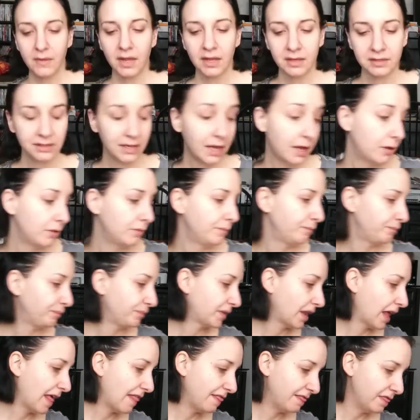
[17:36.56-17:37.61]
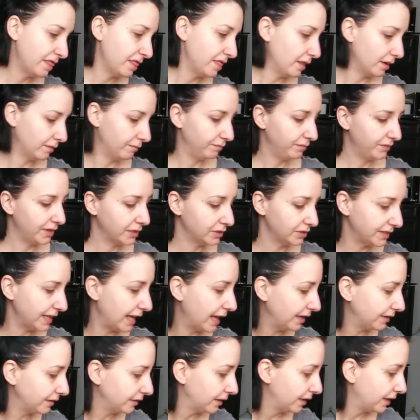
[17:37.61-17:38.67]
So there's
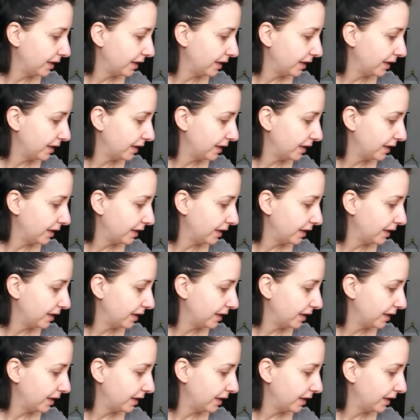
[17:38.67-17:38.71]
that.